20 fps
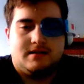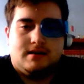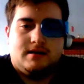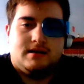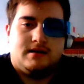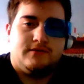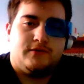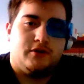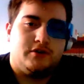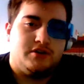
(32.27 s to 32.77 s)

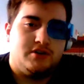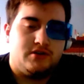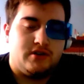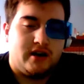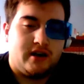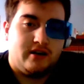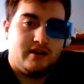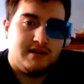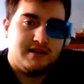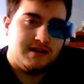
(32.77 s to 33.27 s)
is Fortune
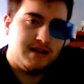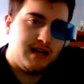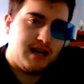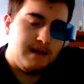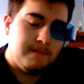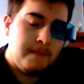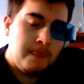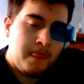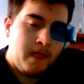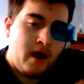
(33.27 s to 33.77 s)
Striker, and
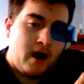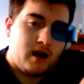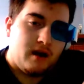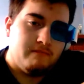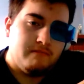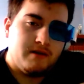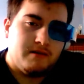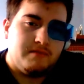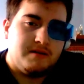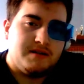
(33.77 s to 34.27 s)
today I'm
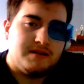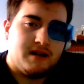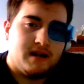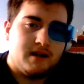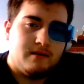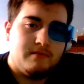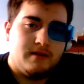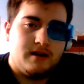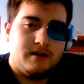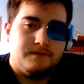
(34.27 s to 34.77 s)
going to be
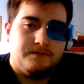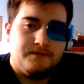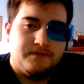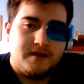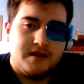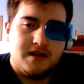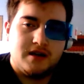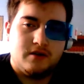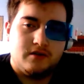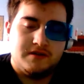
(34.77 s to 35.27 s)
talking about
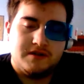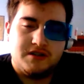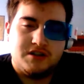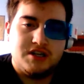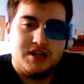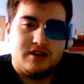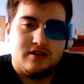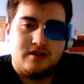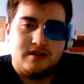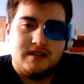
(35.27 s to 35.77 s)
the
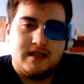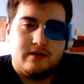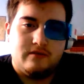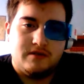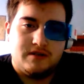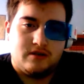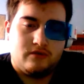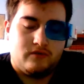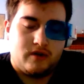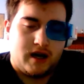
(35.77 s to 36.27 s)
OCG cards that
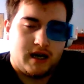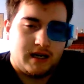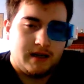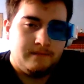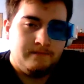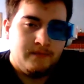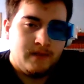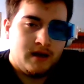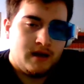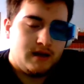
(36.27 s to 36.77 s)
was
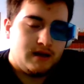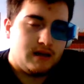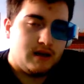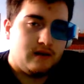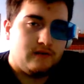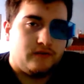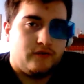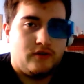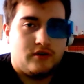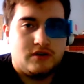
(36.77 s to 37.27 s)
errata.
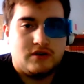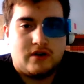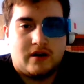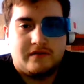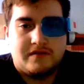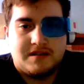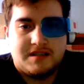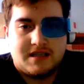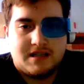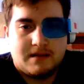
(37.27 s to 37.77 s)
Now, for those who
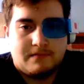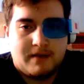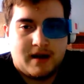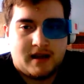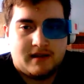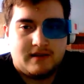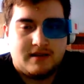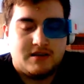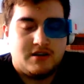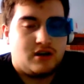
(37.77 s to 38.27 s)
haven't seen the
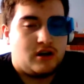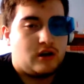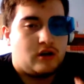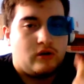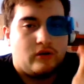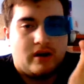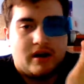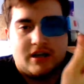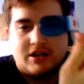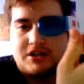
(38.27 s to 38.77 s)
ban list, you can
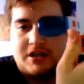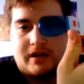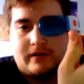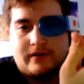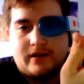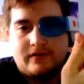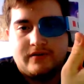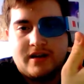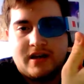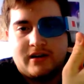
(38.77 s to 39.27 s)
go ahead and check it out
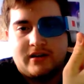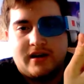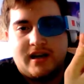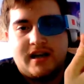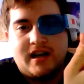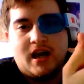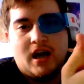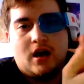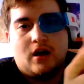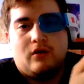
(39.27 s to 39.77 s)
on the
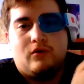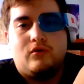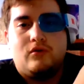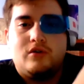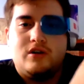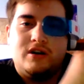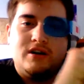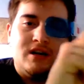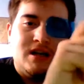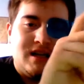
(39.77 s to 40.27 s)
internet,
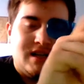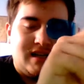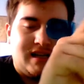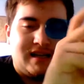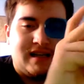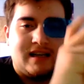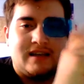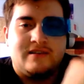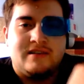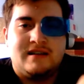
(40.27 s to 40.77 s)
or
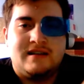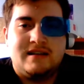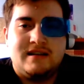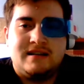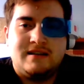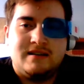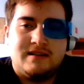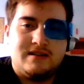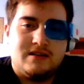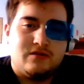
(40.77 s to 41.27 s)
click on the link
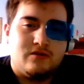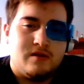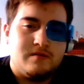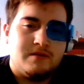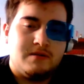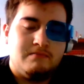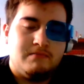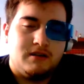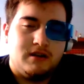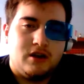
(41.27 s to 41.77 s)
in the
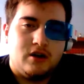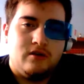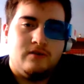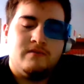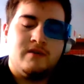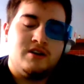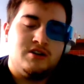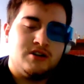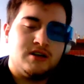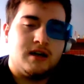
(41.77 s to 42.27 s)
description below
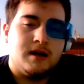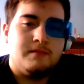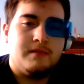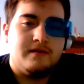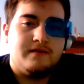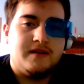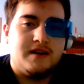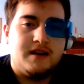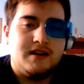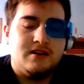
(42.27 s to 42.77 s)
and check out my
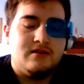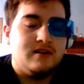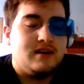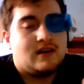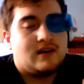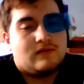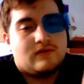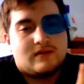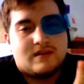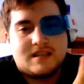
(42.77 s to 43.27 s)
video, and
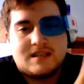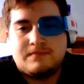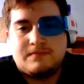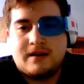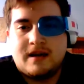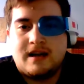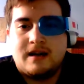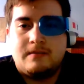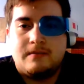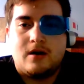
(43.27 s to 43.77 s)
it will
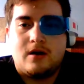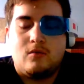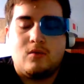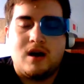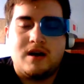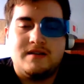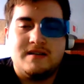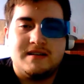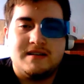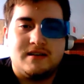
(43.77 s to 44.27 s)
explain about
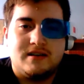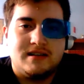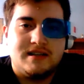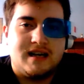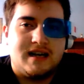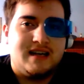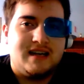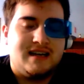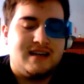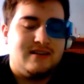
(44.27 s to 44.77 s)
why these cards
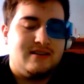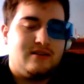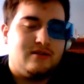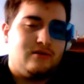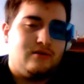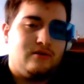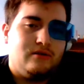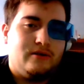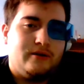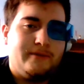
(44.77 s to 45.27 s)
got hit
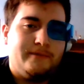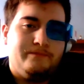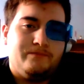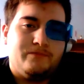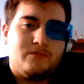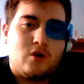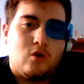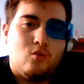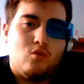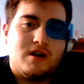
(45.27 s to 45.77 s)
or
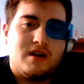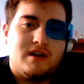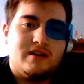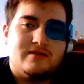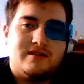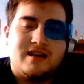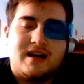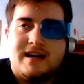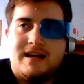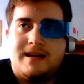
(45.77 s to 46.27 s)
what
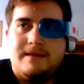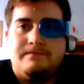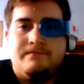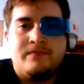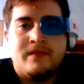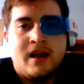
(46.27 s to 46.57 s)
else got hit.